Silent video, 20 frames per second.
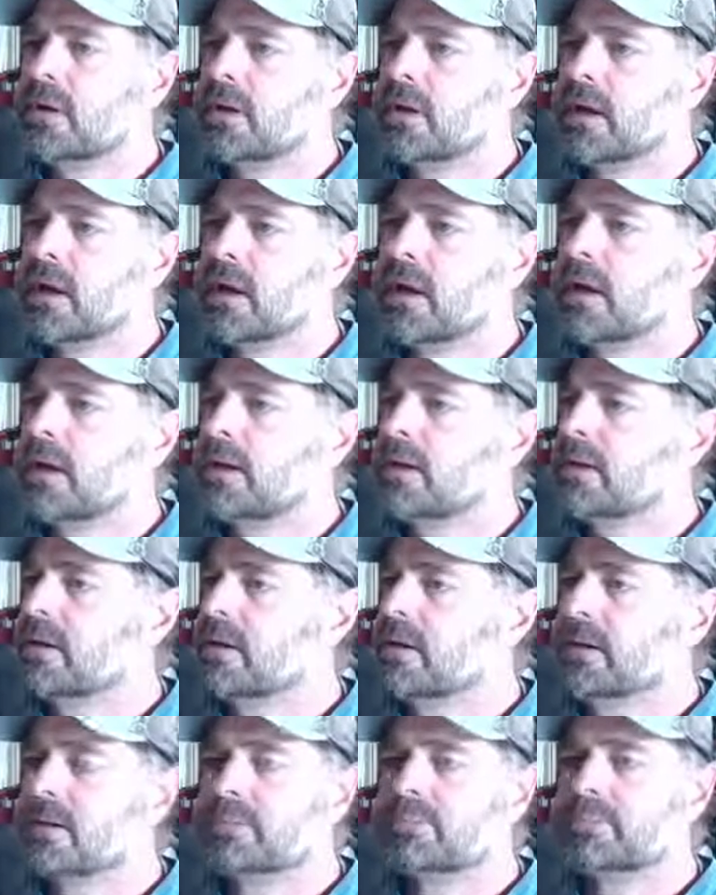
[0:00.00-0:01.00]

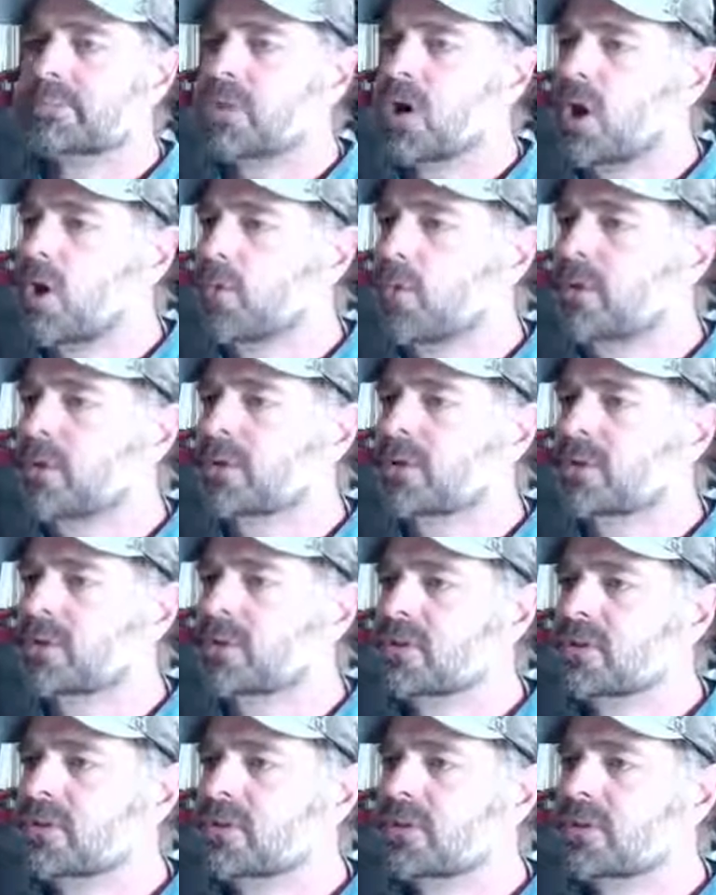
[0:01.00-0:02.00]
guy
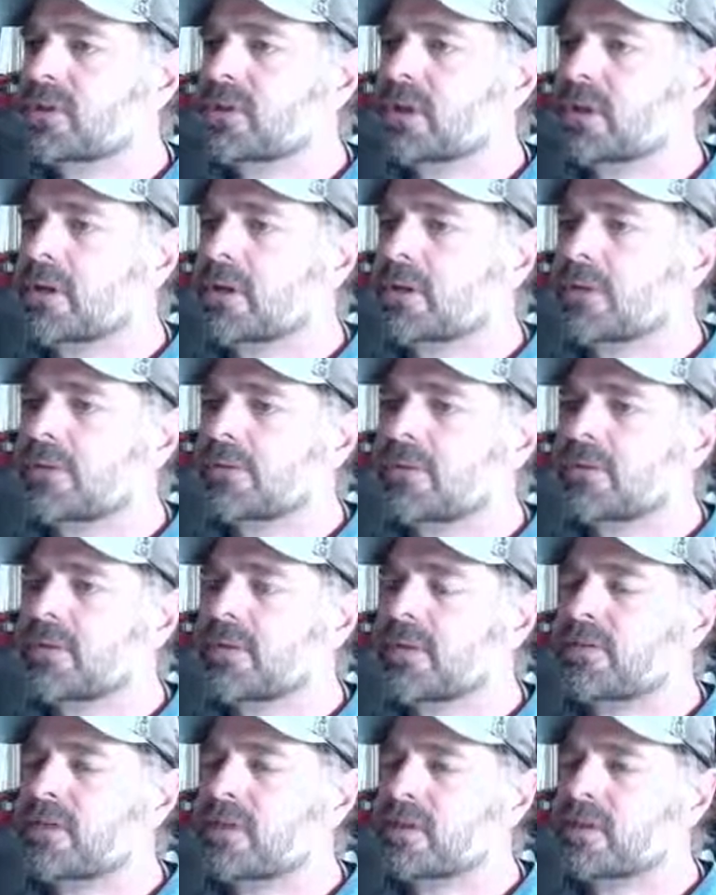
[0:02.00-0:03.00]
opens for
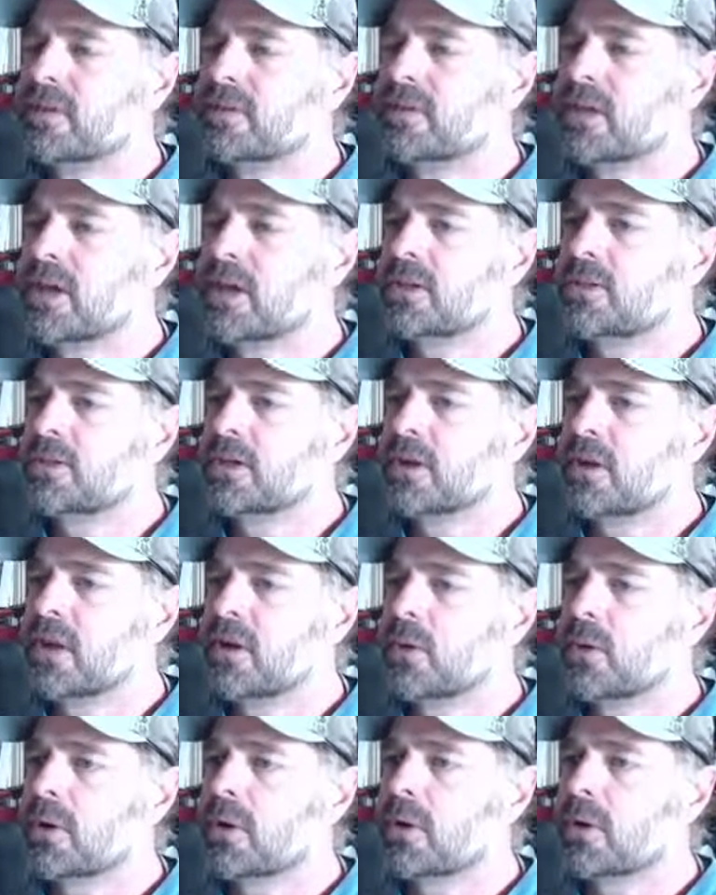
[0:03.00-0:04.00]
15 cents, and
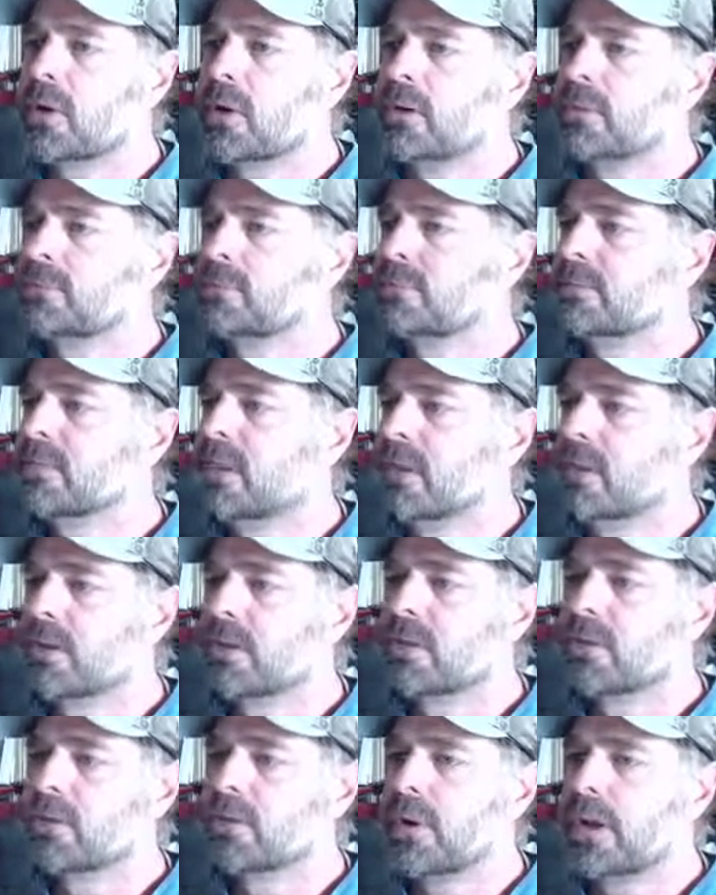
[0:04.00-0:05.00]
now we're gonna
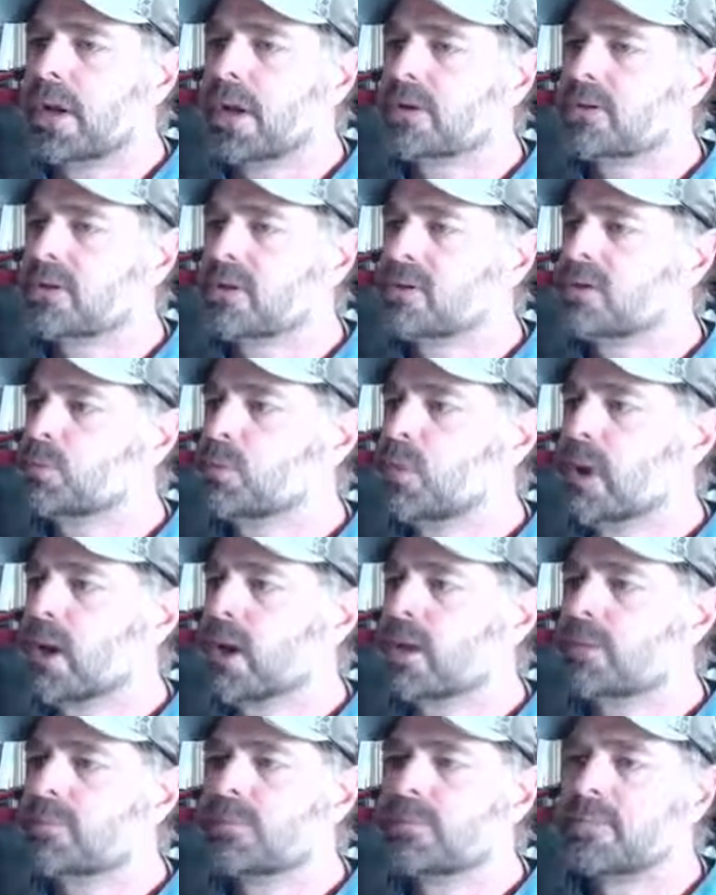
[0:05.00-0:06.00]
3x his
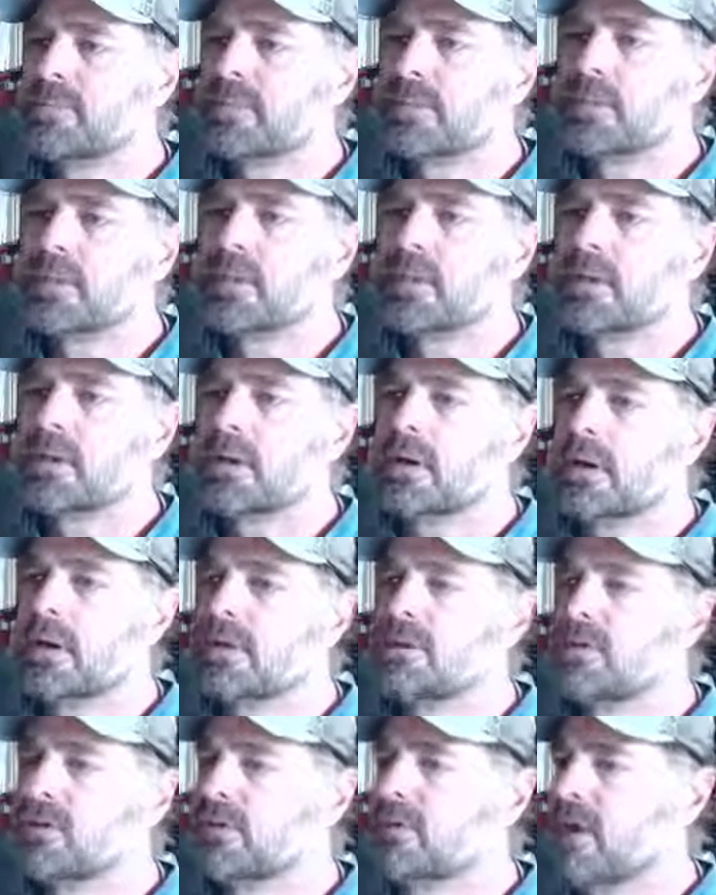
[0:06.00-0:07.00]
bet
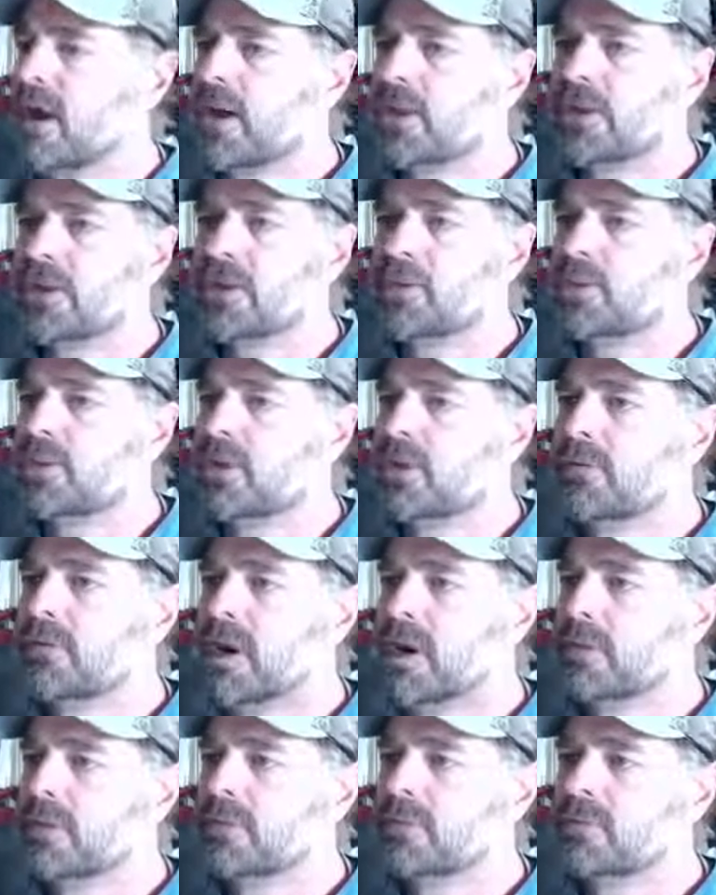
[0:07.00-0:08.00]
for value, pure
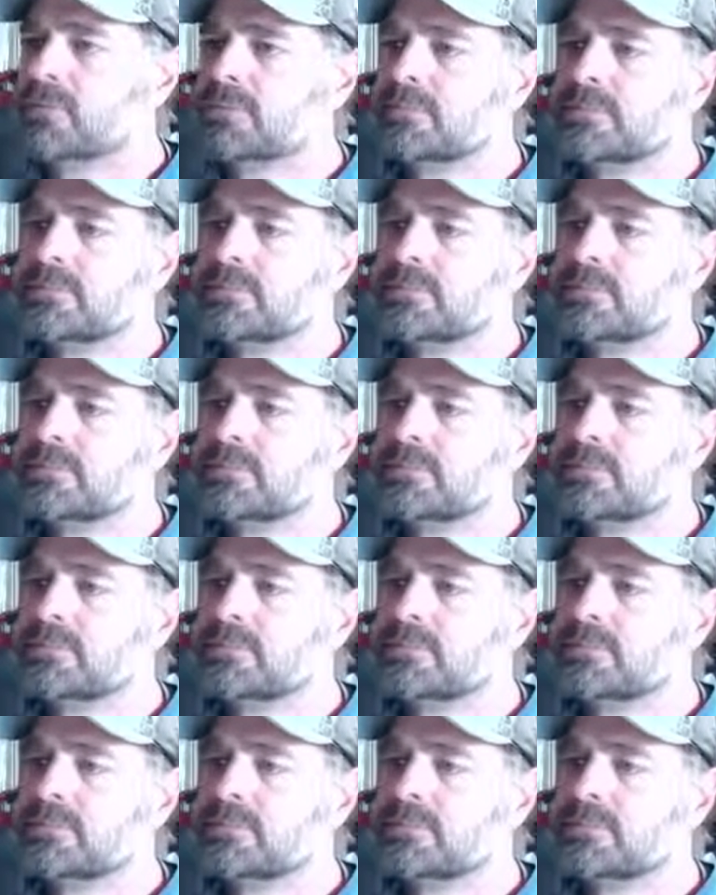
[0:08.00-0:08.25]
value.